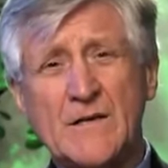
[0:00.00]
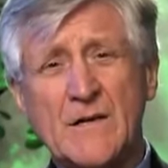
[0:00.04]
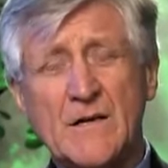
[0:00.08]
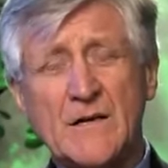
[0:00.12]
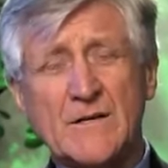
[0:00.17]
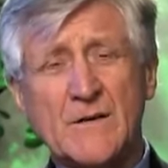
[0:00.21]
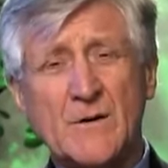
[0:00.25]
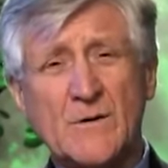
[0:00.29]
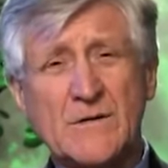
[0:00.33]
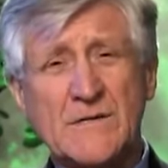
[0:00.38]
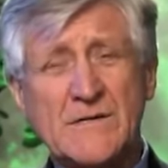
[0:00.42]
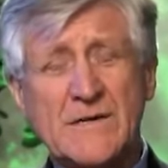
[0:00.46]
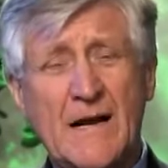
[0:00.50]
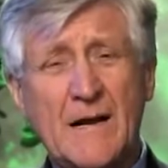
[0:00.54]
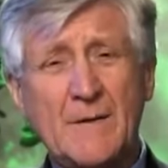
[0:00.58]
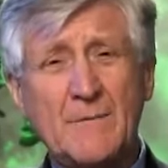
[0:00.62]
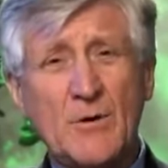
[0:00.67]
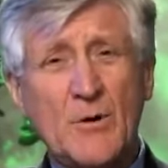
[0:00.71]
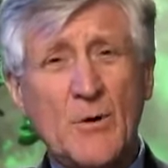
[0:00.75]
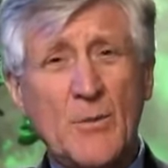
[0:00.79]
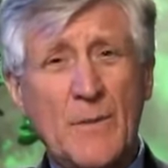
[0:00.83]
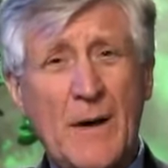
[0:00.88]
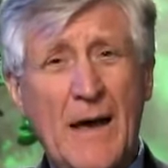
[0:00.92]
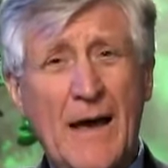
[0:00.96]
So it's time
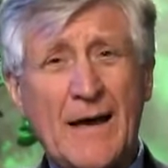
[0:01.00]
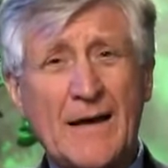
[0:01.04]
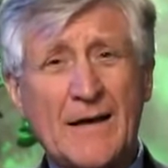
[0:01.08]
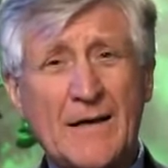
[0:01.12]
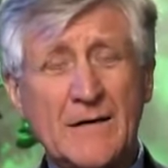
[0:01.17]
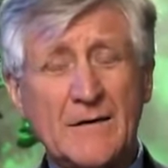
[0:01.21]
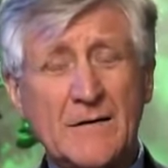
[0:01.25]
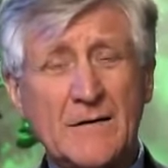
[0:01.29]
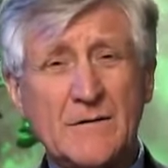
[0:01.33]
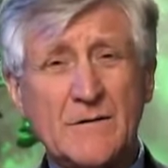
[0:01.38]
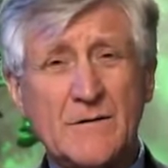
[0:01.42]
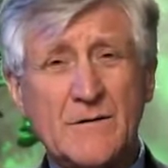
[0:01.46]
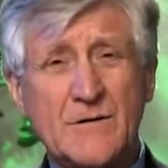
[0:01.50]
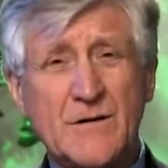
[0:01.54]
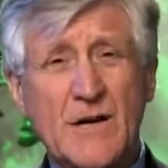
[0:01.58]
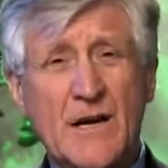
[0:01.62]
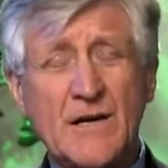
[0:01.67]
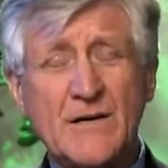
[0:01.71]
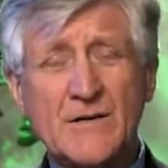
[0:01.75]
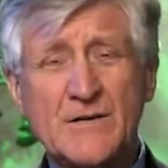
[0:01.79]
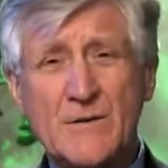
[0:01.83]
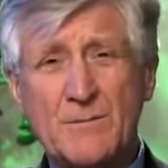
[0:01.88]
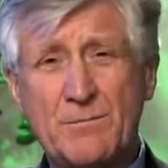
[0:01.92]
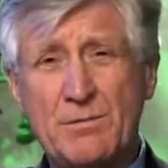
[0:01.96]
to go back and
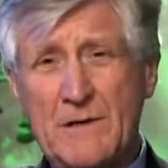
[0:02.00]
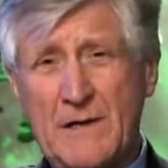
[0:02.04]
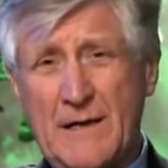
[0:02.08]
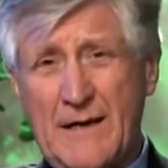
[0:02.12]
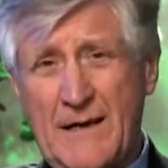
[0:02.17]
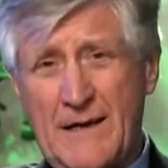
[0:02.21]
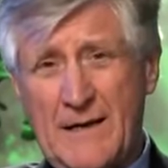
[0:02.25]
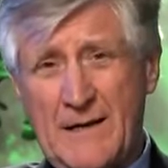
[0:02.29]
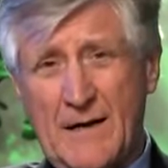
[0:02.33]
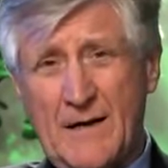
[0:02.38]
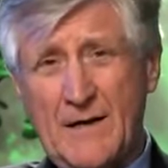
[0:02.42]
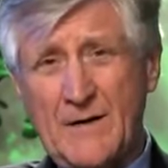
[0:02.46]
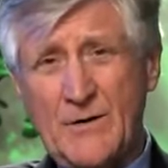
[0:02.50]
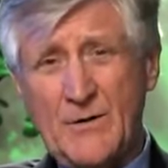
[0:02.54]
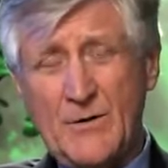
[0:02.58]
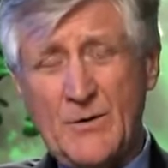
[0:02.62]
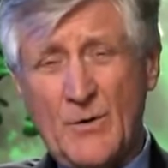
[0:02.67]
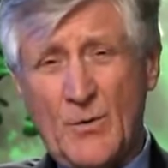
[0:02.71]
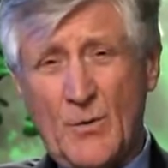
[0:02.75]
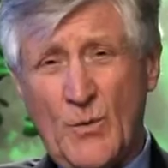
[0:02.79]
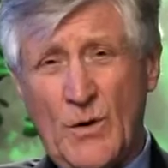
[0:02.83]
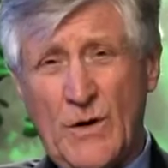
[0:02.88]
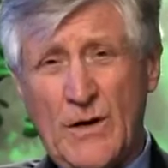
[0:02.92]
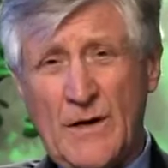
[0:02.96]
change the plan on
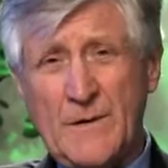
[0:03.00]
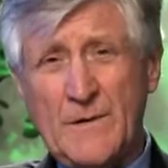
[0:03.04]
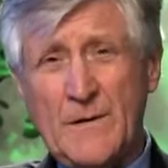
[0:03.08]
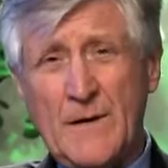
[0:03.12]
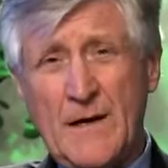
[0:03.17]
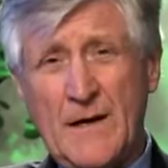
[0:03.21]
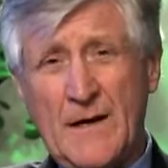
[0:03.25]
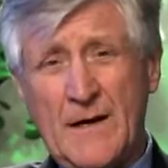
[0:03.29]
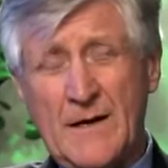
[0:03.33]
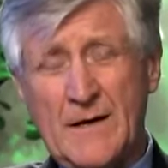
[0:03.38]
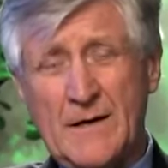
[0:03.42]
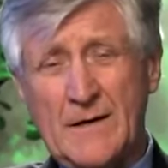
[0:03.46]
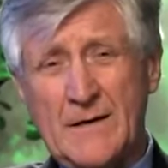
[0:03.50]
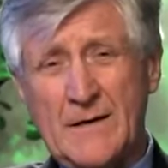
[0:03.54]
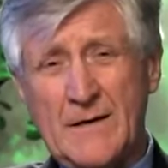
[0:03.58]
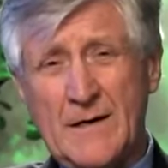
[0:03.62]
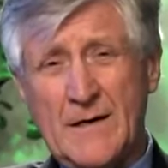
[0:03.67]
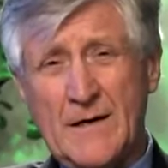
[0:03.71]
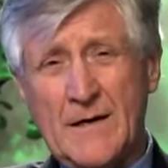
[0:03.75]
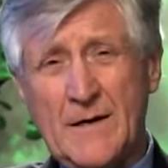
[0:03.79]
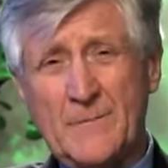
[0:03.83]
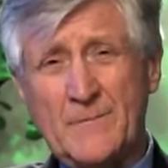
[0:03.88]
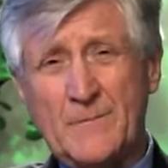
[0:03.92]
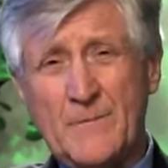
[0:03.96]
Unit 1, and
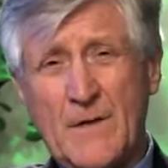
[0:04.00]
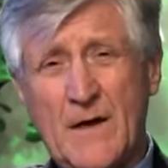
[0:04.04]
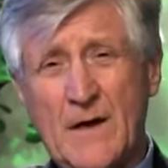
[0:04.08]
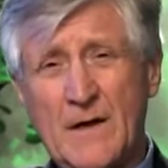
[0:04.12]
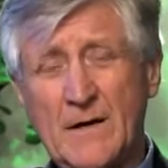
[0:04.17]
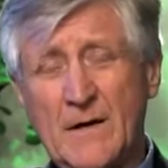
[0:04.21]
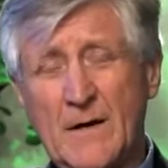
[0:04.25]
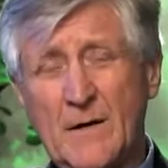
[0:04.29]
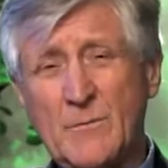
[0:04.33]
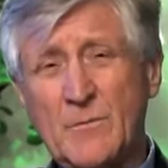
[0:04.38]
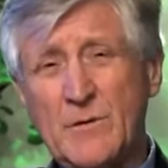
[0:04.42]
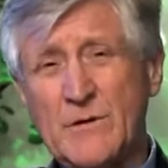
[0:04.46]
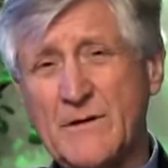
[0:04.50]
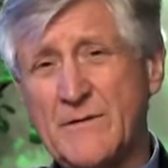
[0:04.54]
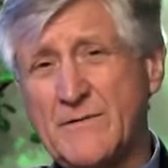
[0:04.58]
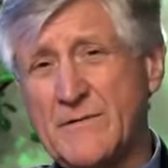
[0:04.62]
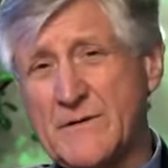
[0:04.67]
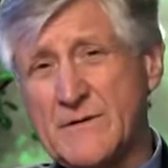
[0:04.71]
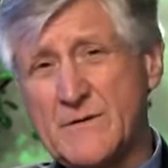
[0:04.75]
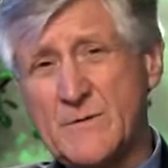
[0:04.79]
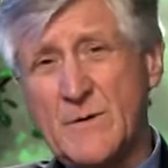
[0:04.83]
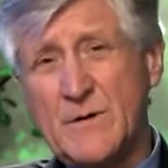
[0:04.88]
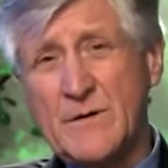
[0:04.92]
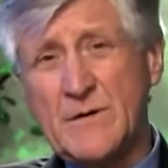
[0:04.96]
I believe
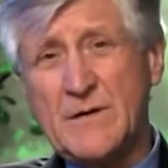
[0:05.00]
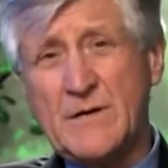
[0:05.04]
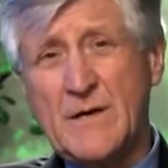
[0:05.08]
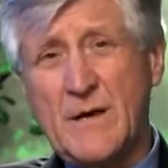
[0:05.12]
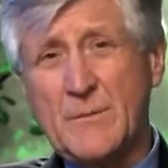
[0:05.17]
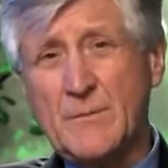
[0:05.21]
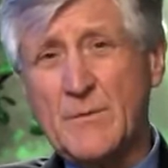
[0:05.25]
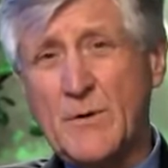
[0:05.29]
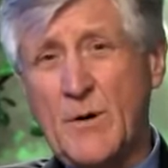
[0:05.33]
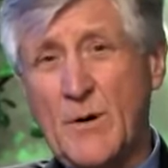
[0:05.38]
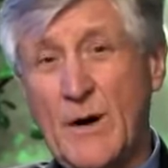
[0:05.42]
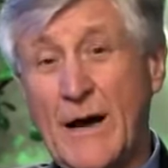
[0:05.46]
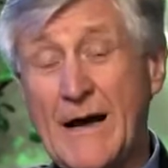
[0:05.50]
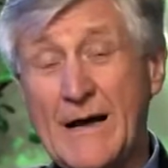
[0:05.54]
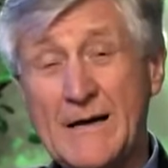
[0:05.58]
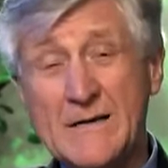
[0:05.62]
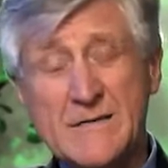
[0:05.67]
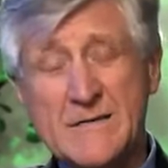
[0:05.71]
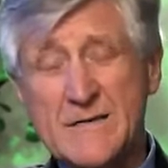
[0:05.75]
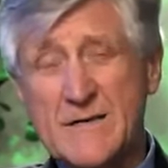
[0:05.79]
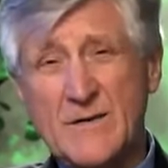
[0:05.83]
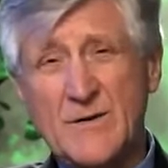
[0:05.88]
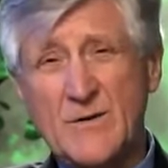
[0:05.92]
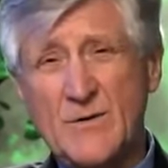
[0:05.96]
that's what TEPCO
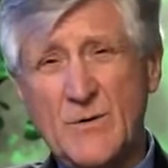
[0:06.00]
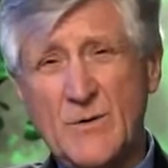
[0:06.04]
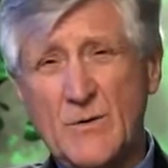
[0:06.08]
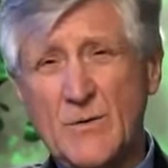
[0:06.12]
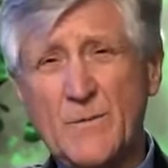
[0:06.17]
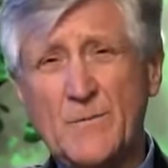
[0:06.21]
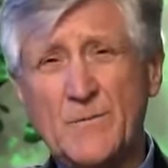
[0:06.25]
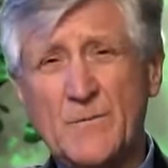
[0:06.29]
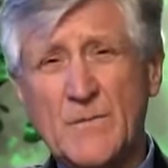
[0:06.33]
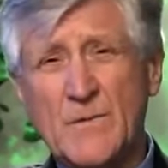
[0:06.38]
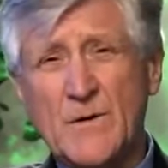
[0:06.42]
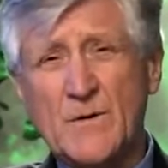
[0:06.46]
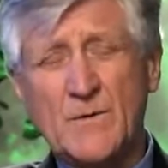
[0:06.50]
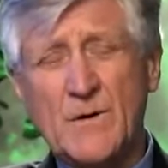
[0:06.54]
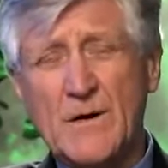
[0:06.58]
has to do. The